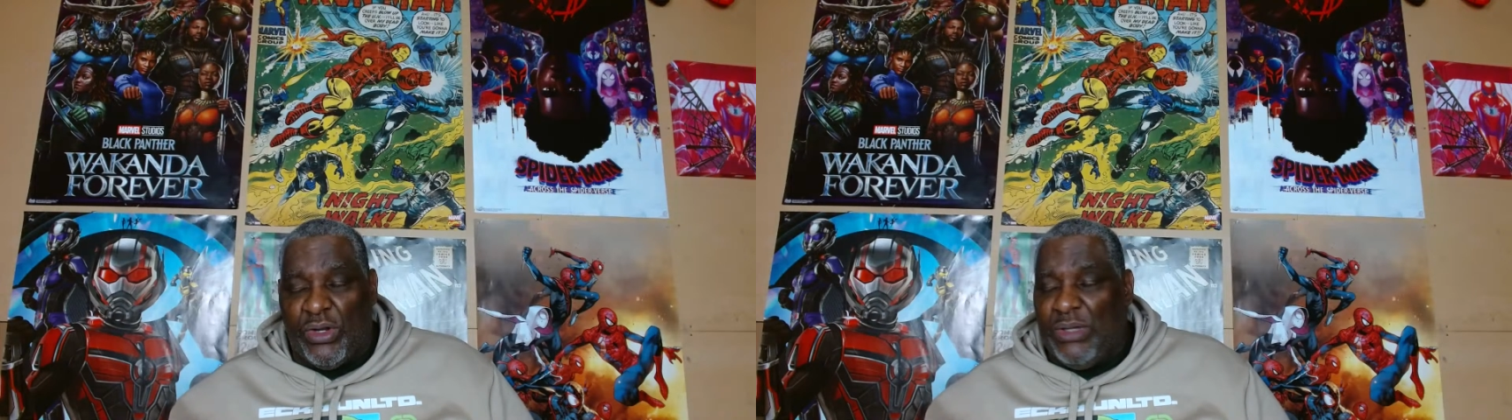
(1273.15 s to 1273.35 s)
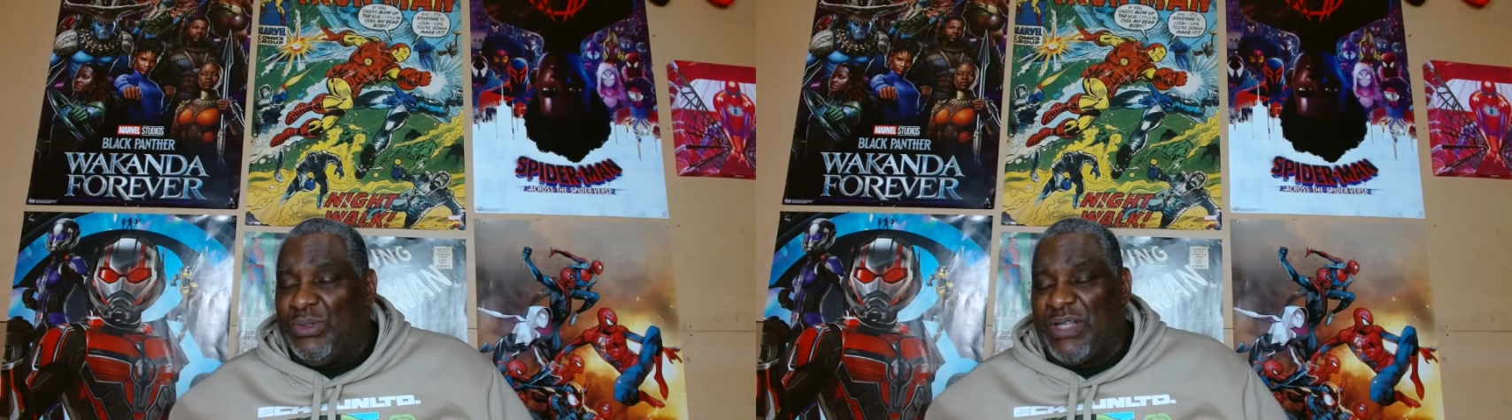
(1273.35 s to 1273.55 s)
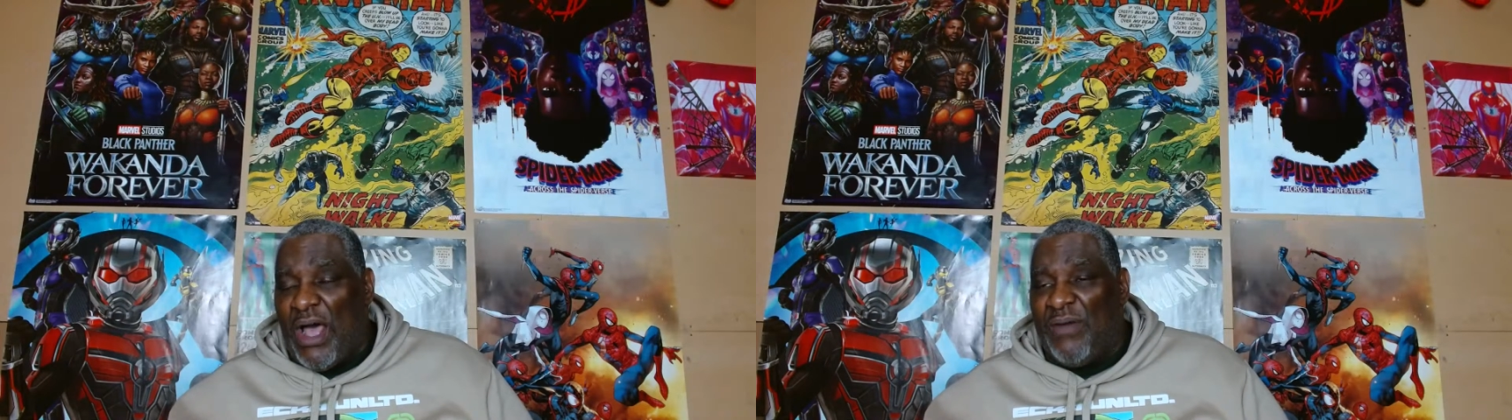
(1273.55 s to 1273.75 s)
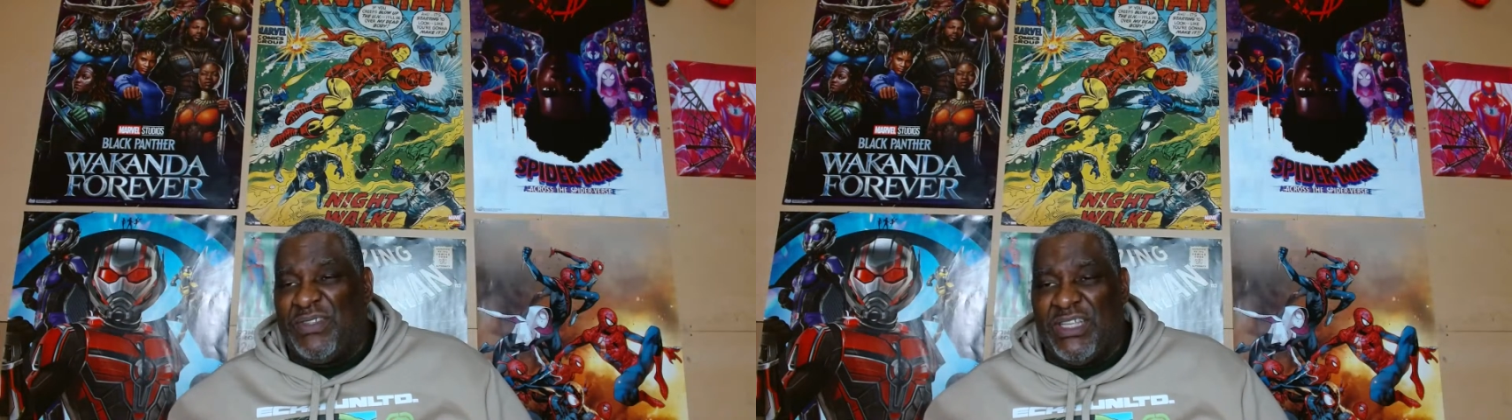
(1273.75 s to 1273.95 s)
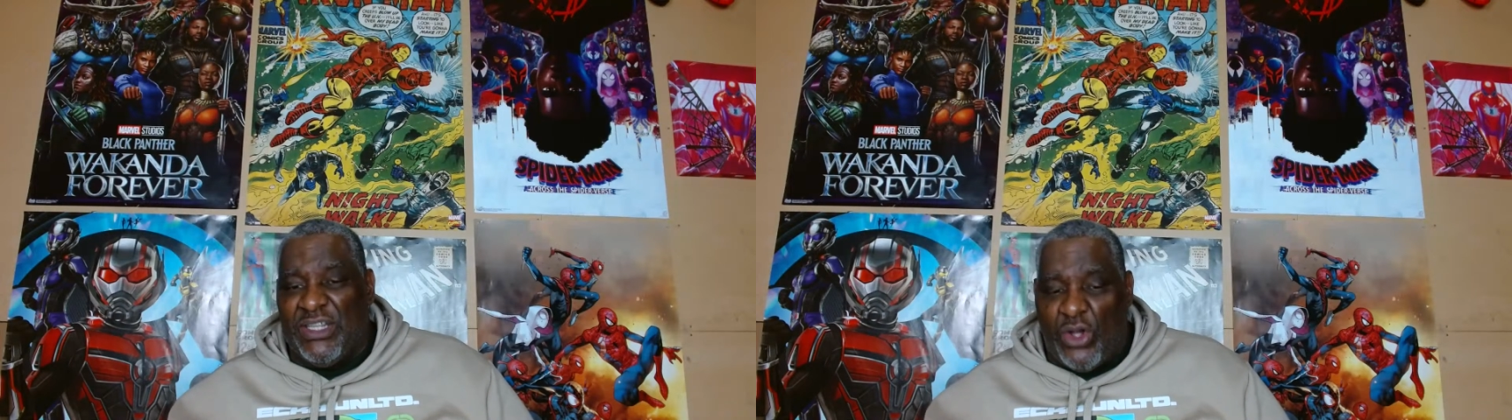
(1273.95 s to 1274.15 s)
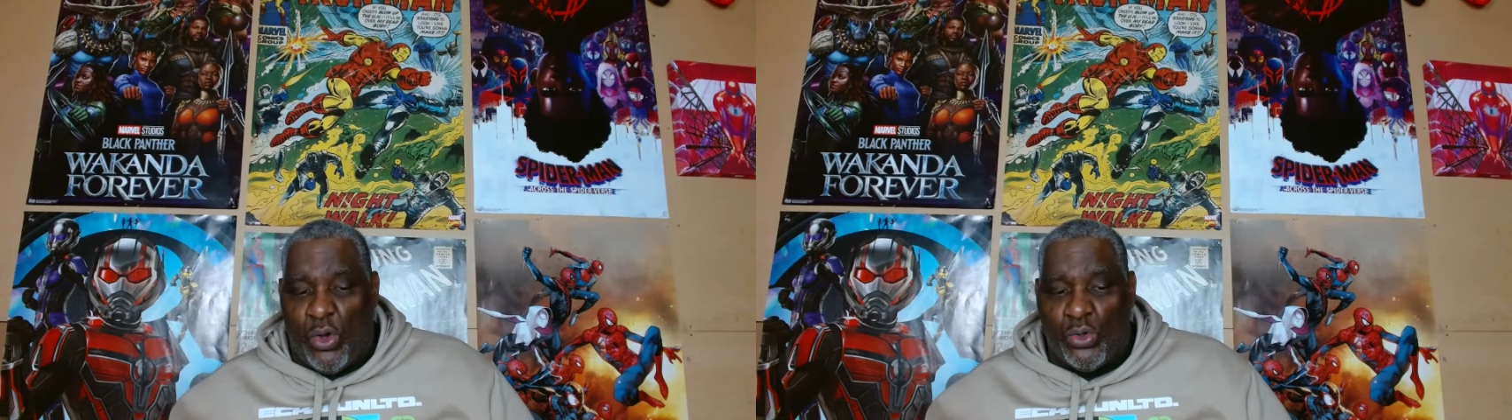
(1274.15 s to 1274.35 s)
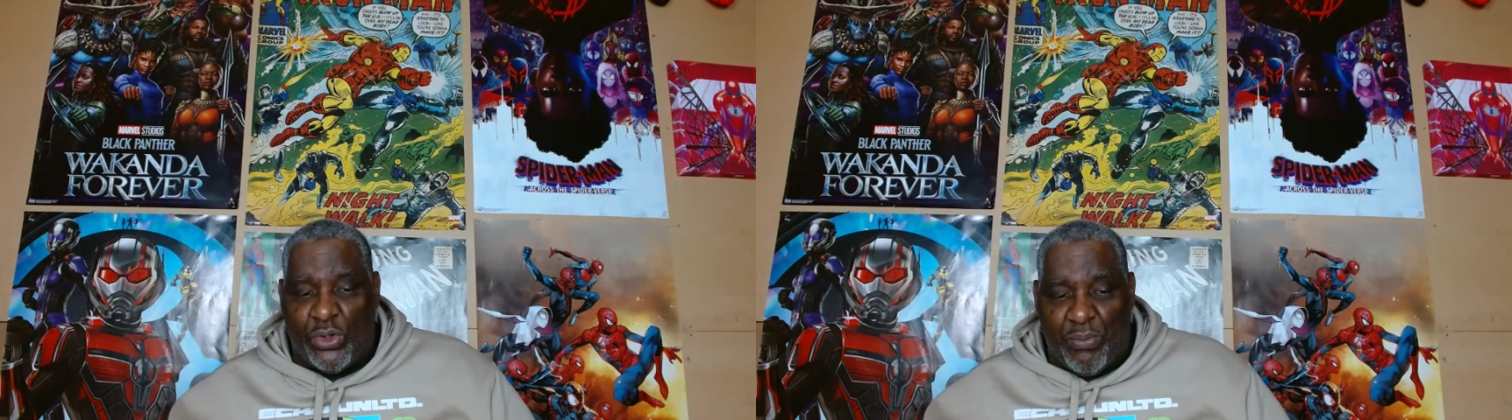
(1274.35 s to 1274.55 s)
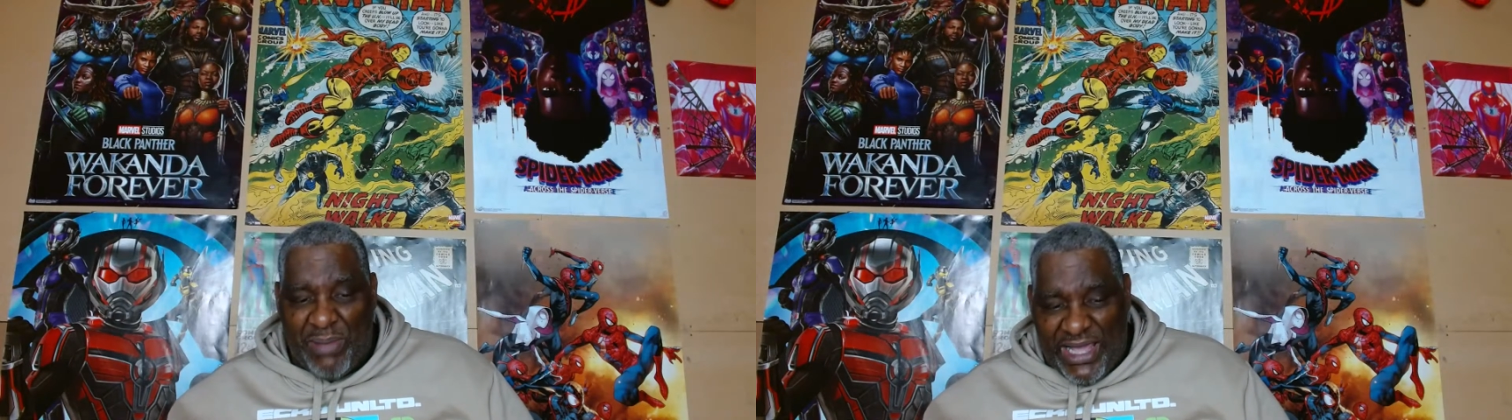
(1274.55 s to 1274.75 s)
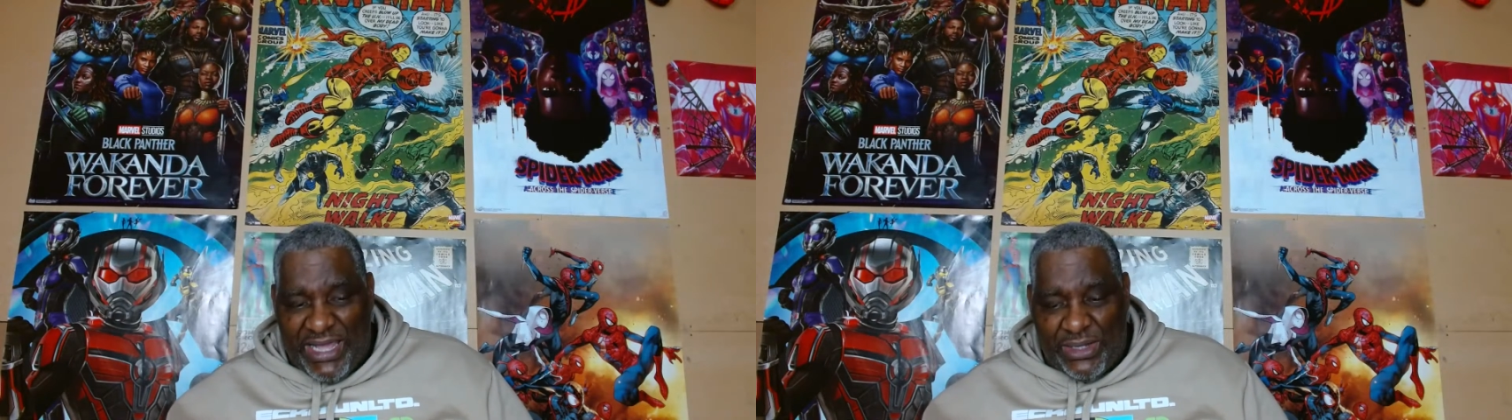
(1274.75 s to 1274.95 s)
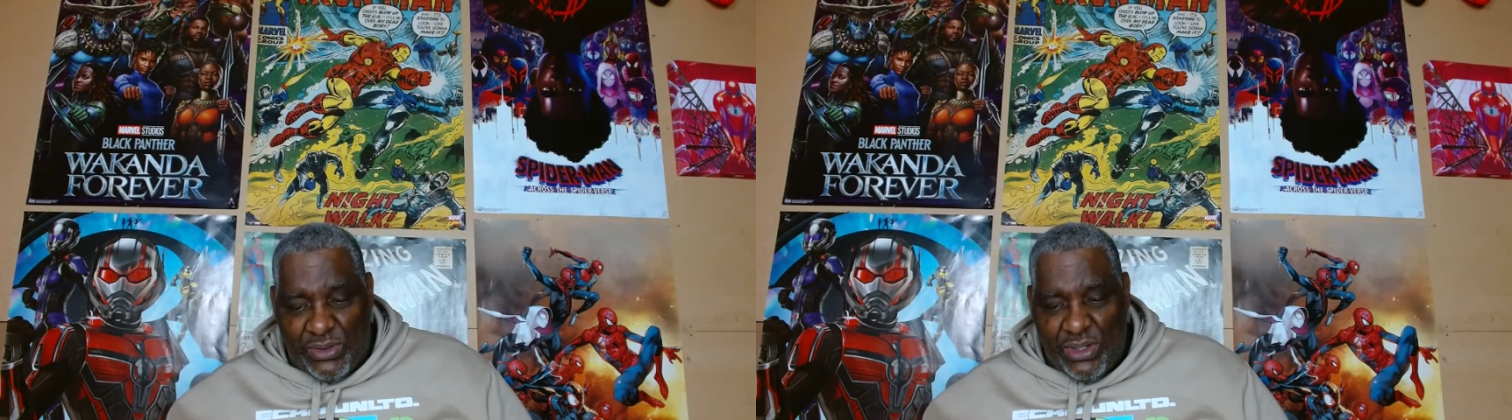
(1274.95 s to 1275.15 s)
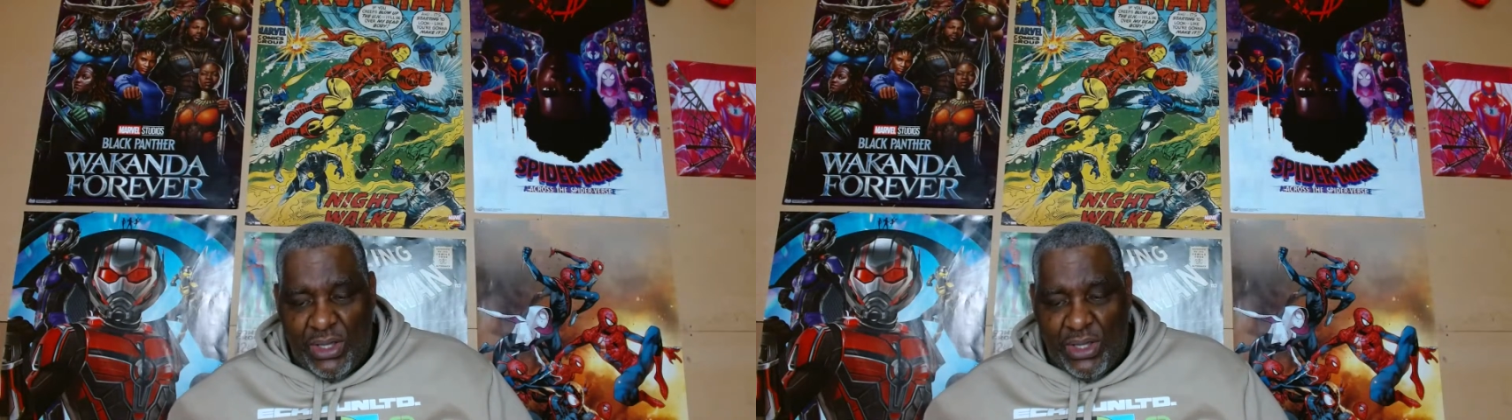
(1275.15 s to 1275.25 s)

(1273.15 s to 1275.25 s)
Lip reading: He was obviously an older man